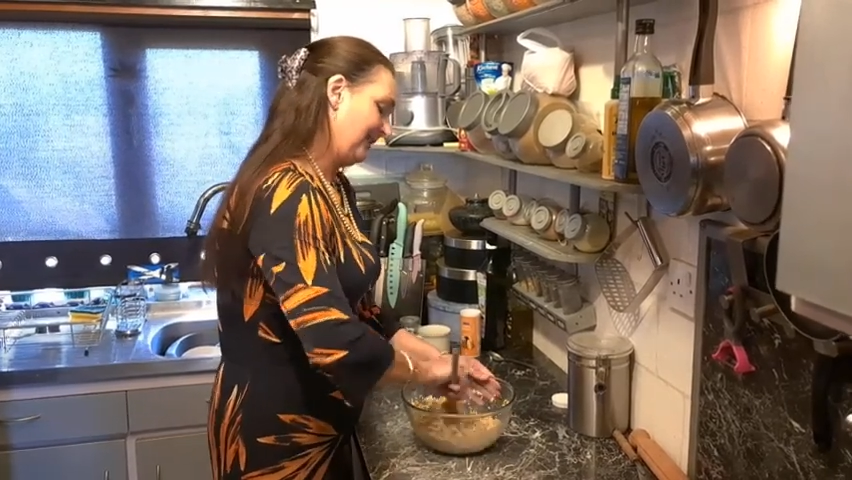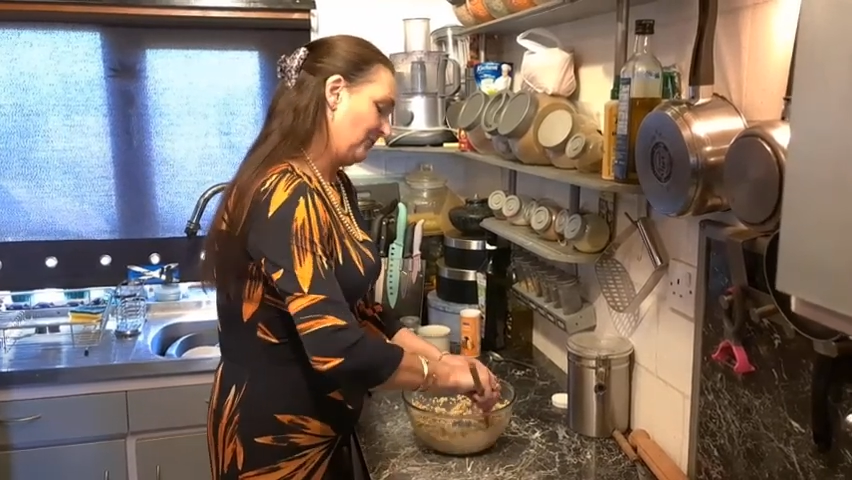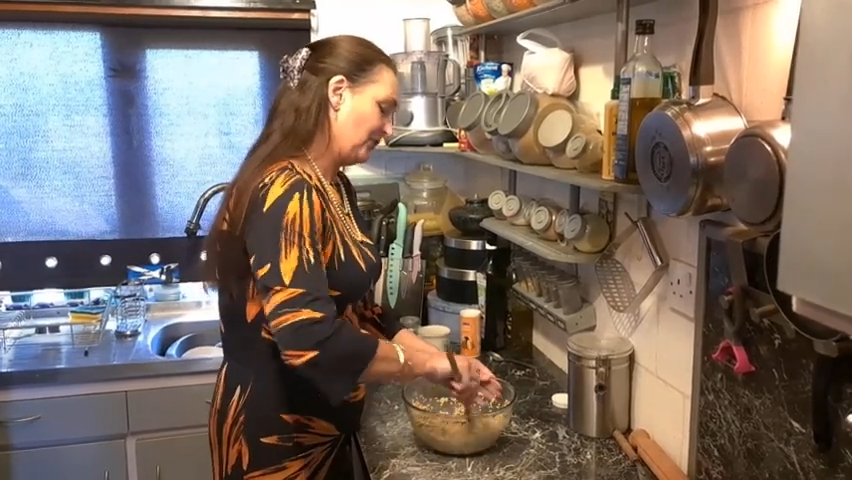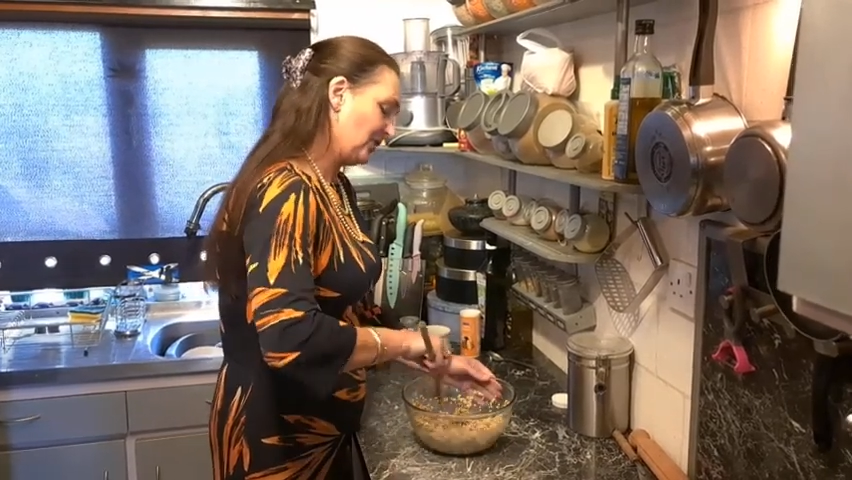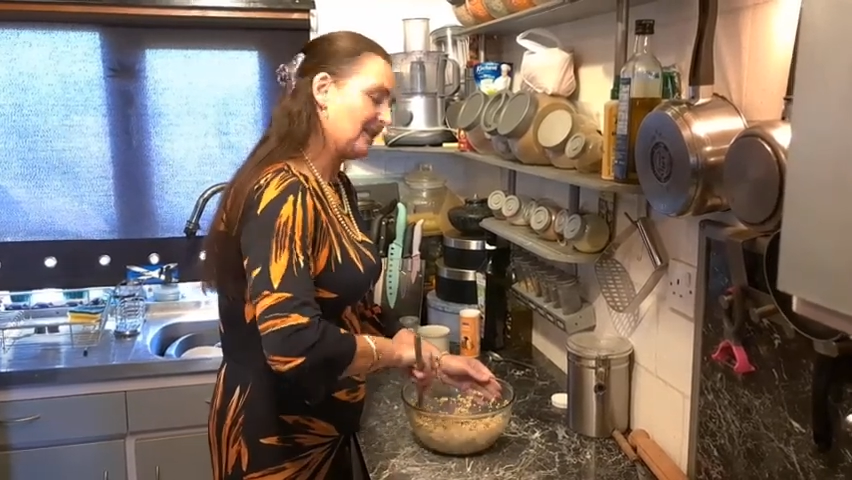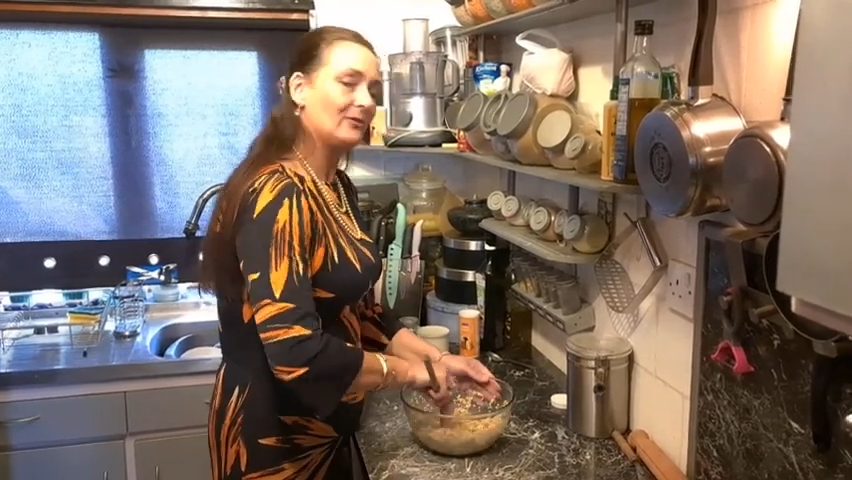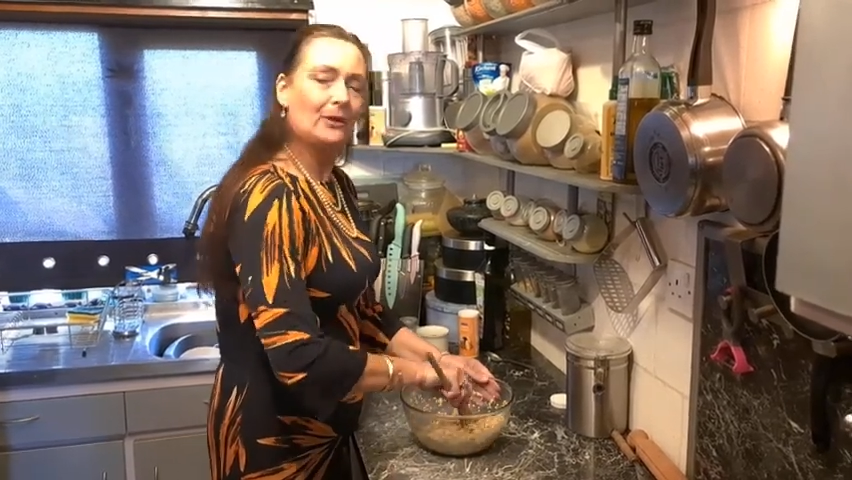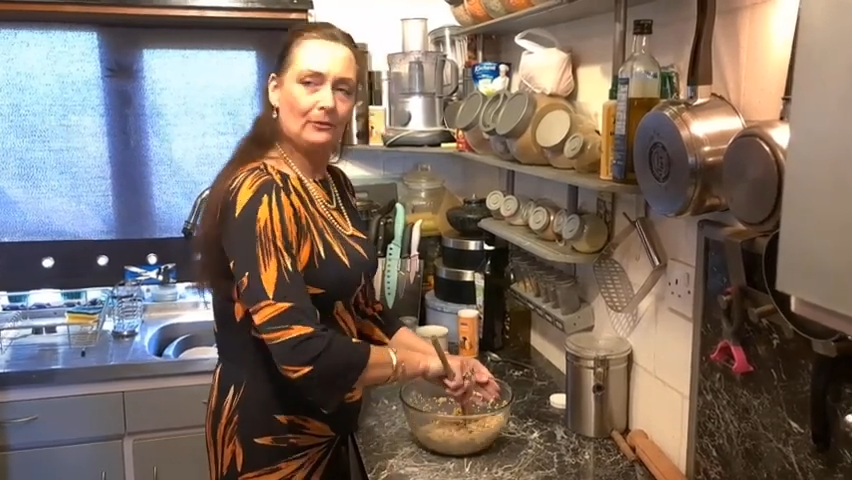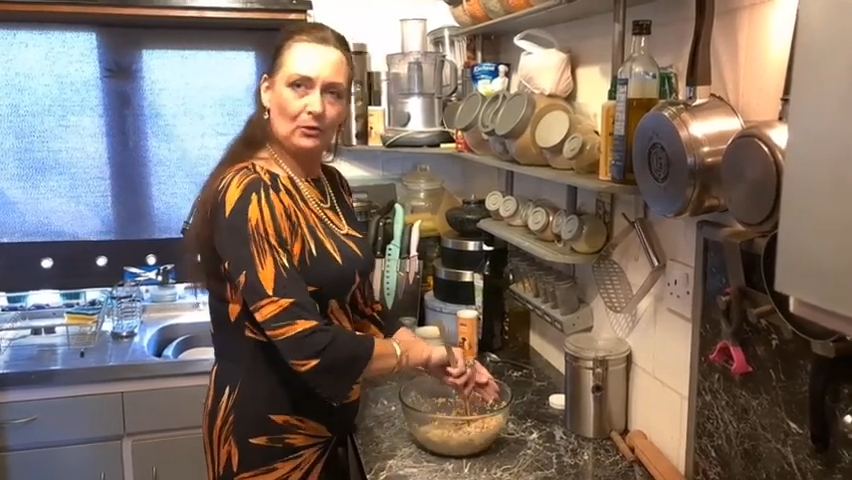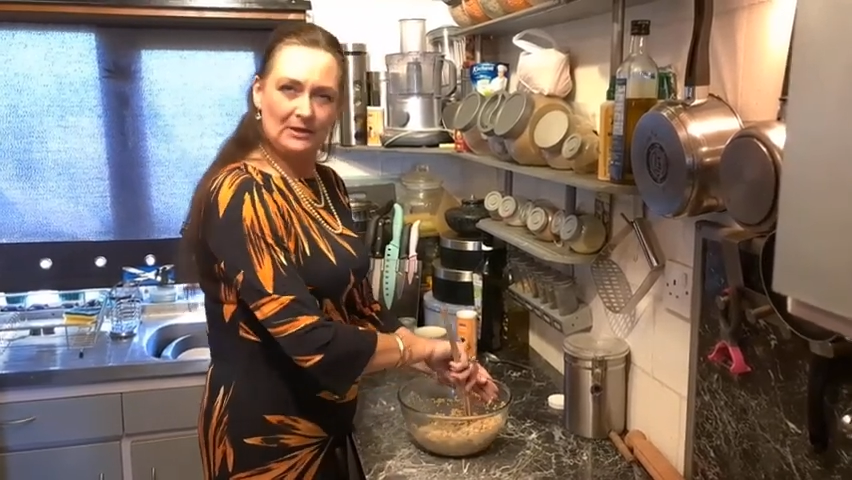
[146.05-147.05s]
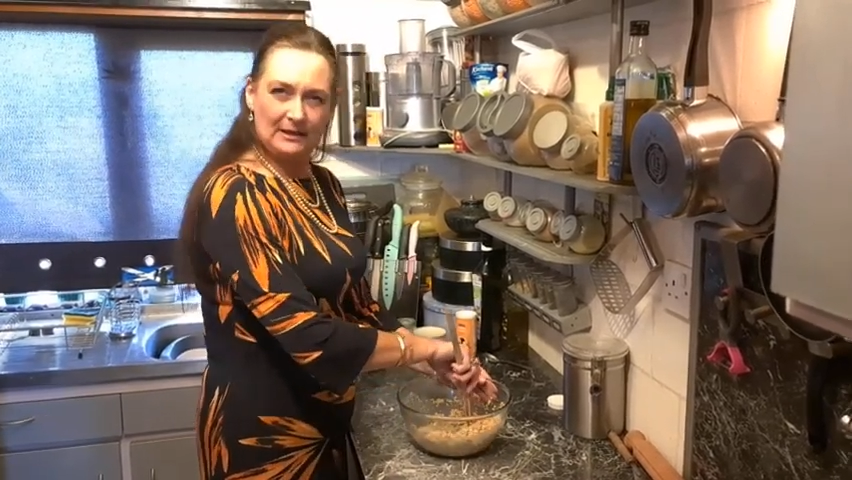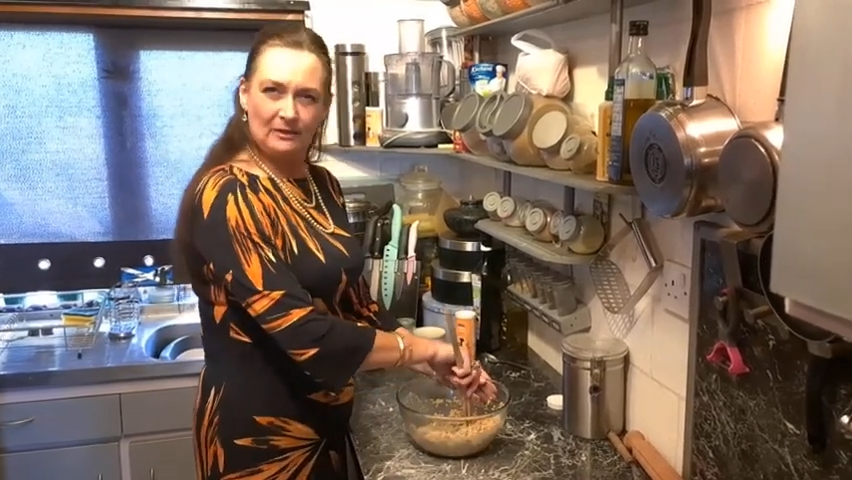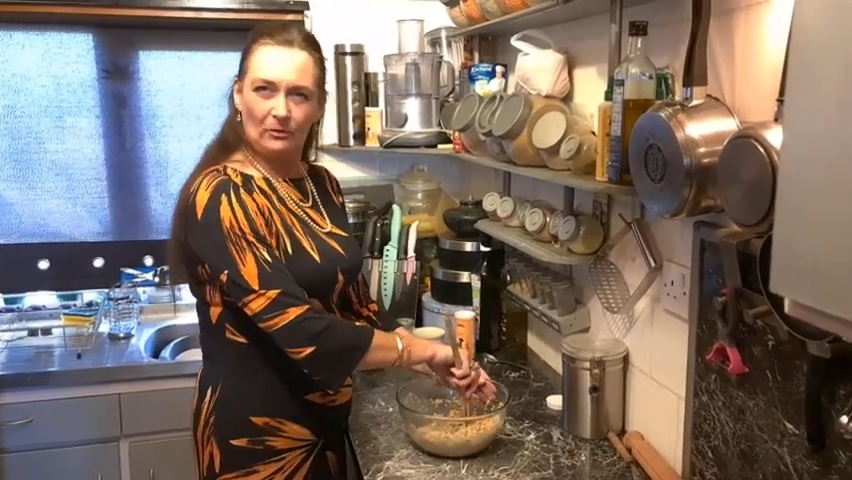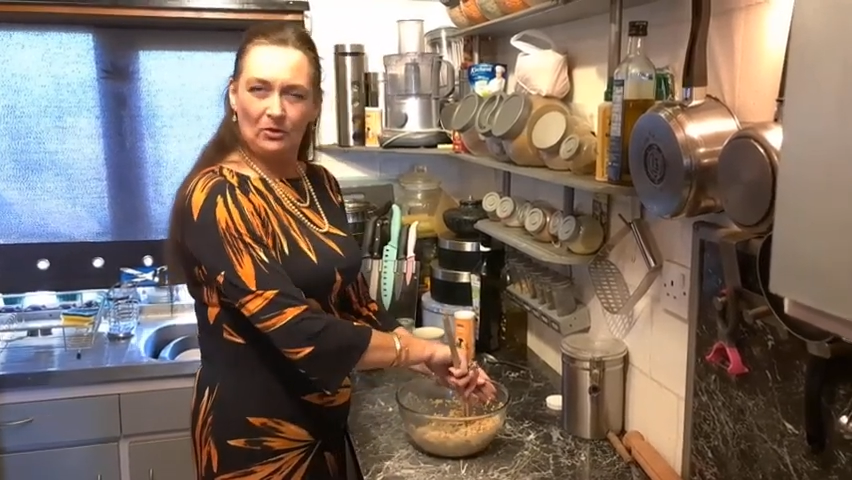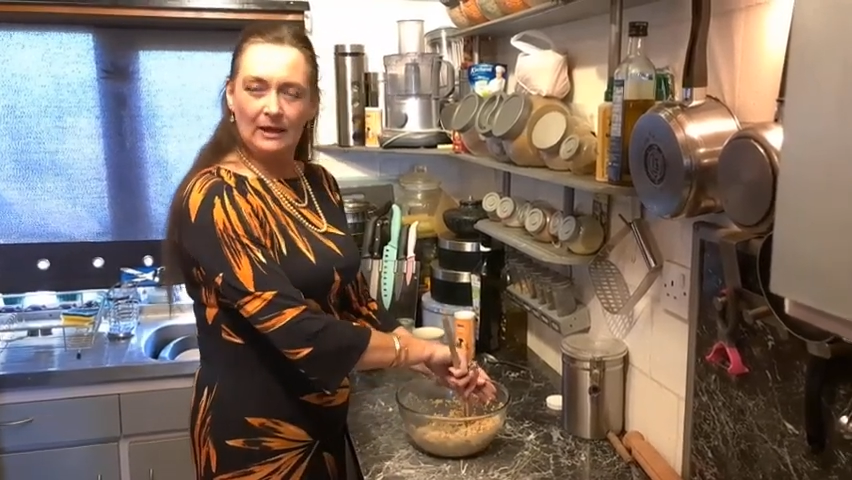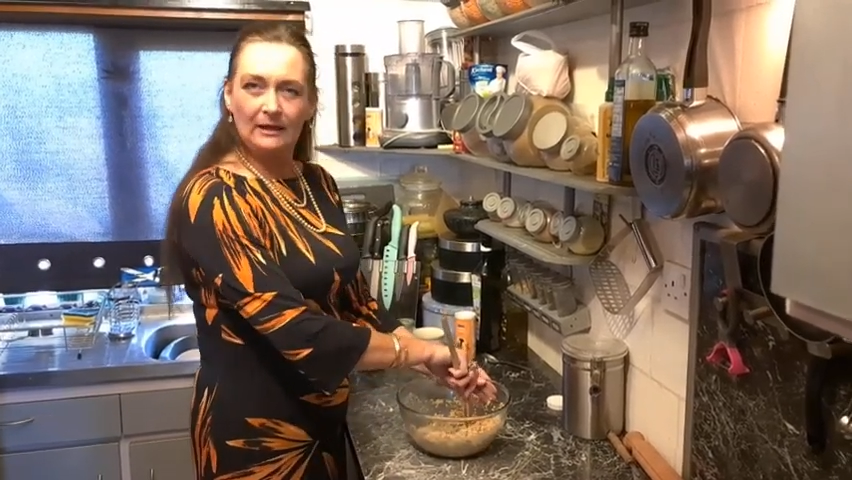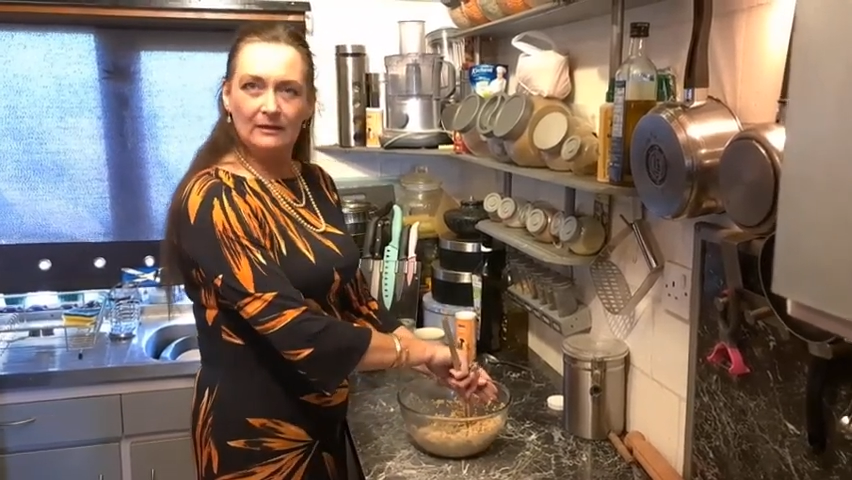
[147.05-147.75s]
We're just, what date are we on, Kenny?